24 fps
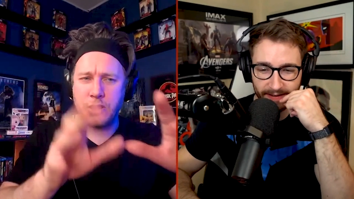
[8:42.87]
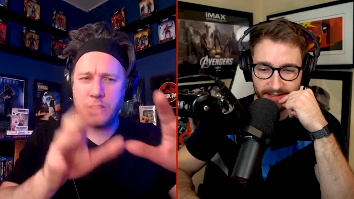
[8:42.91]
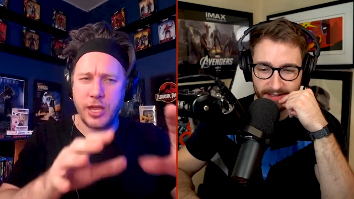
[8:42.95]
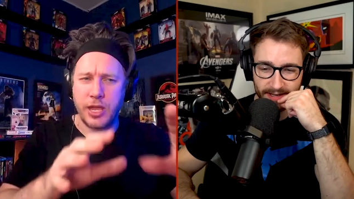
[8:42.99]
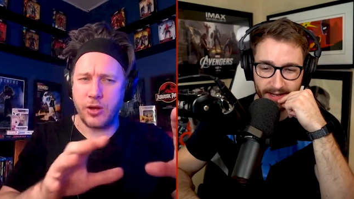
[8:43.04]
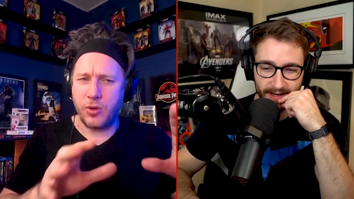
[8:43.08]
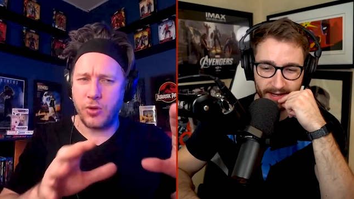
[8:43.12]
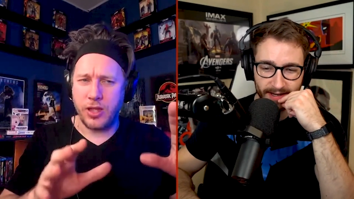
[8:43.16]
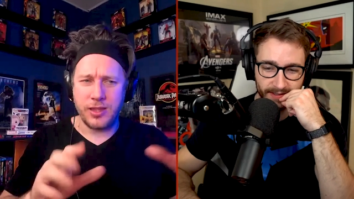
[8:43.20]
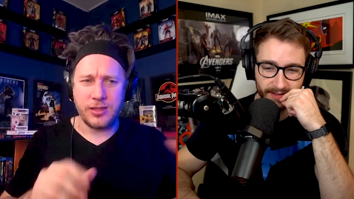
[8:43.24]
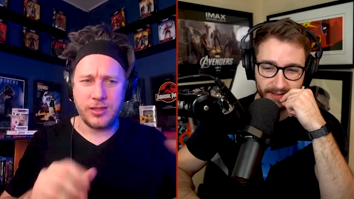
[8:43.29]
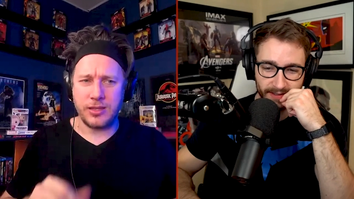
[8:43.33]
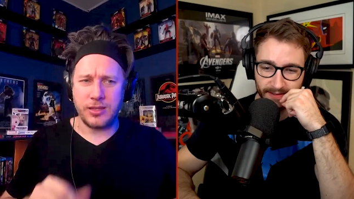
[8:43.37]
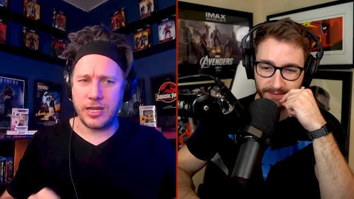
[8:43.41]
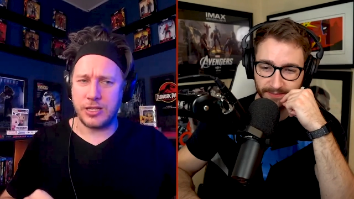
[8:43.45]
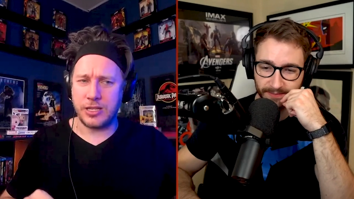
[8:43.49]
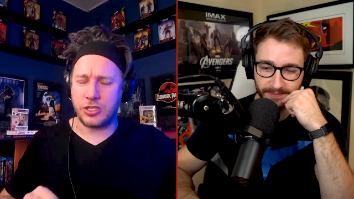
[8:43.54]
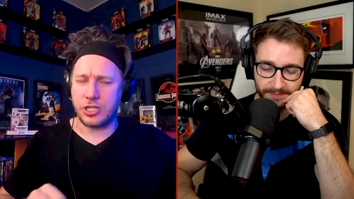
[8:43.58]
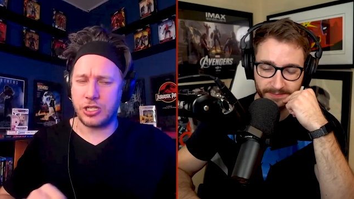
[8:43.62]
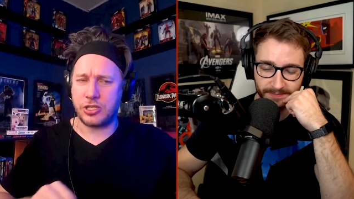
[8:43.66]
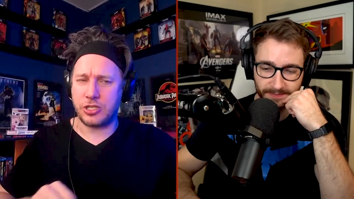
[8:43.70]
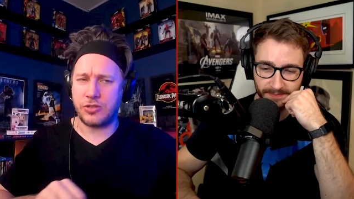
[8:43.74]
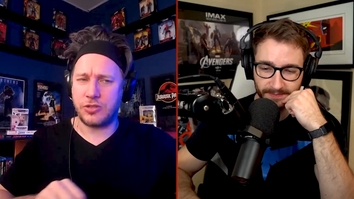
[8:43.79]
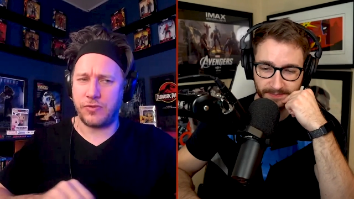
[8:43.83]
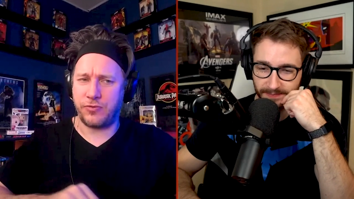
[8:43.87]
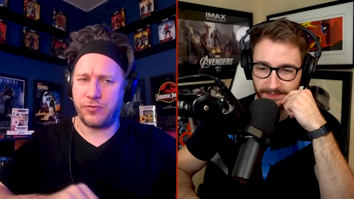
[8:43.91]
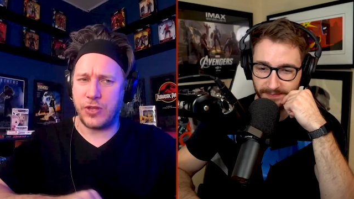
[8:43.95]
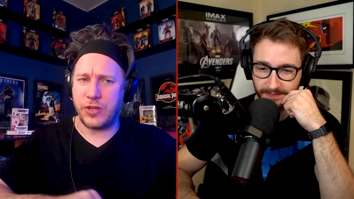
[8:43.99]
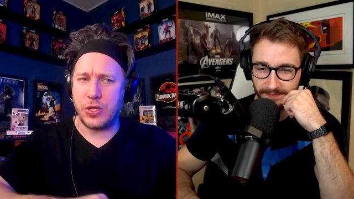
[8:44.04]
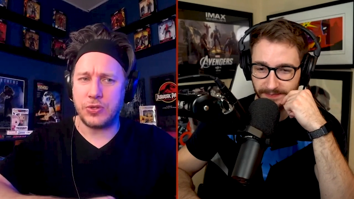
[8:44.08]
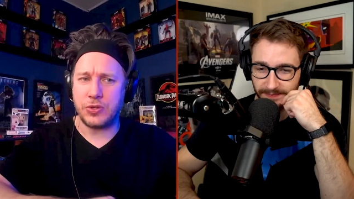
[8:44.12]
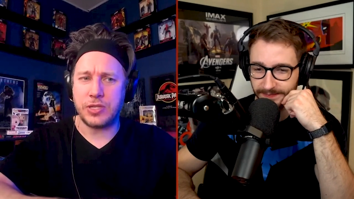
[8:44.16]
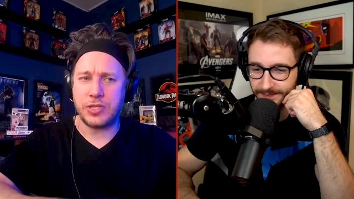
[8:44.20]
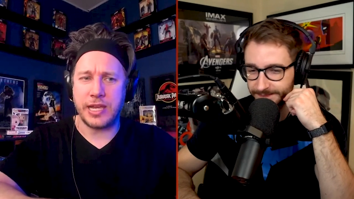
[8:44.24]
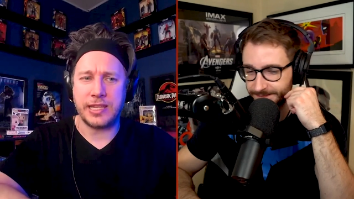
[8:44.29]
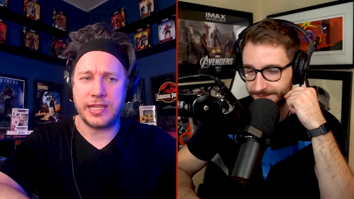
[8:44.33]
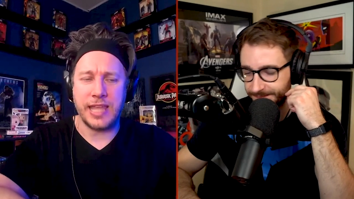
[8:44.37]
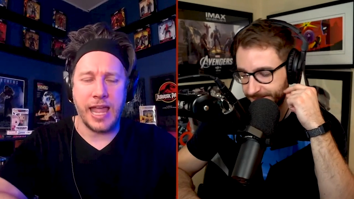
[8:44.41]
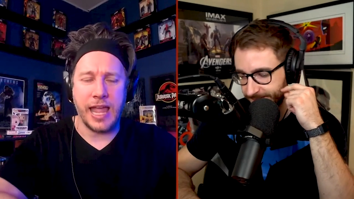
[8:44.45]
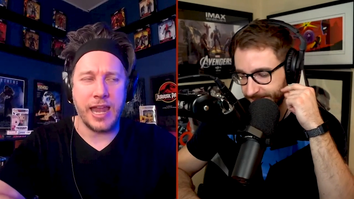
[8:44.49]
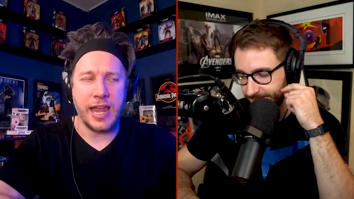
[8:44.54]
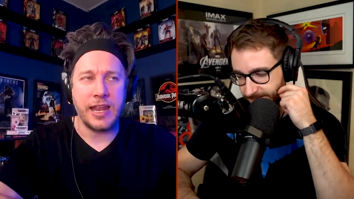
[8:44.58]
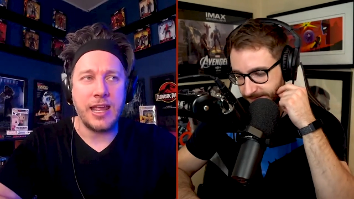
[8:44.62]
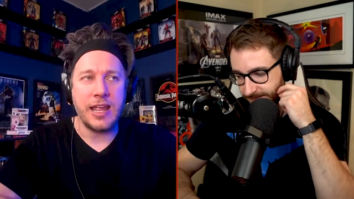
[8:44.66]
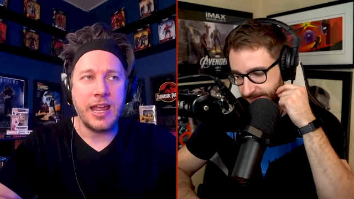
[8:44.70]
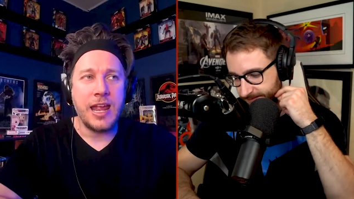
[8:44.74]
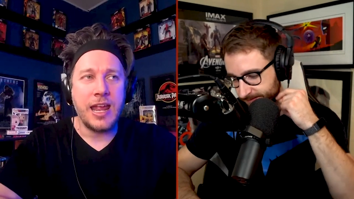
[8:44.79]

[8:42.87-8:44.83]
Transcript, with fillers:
Speaker 1: Exactly. Like it just feels like that.